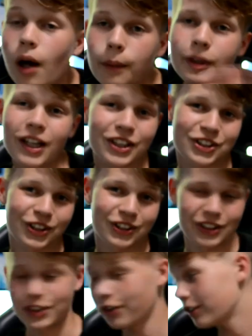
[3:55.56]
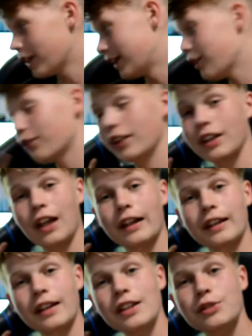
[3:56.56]
But I certainly don't, and I definitely
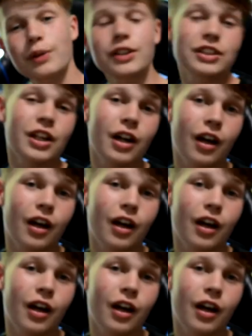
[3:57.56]
like these ones